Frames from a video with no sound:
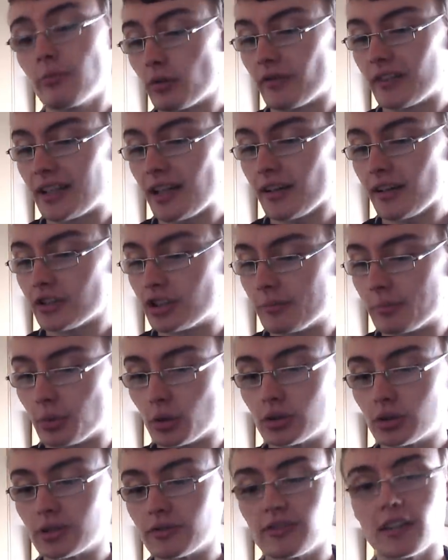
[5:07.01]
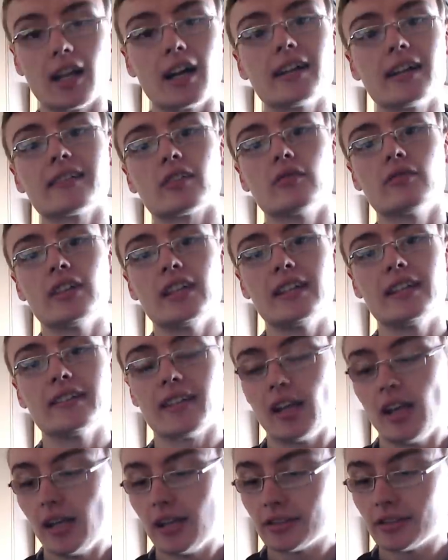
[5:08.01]
but there's actually butterflies on
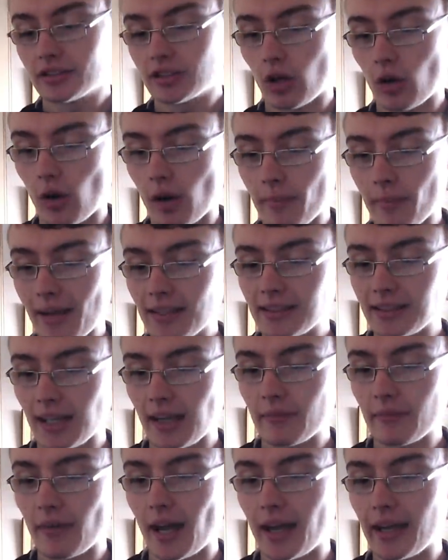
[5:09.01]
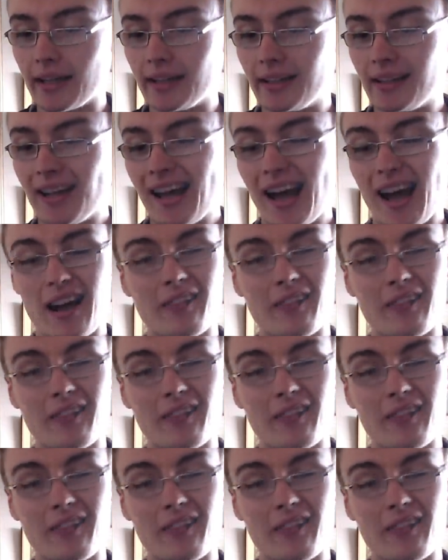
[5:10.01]
these, so I might type that in.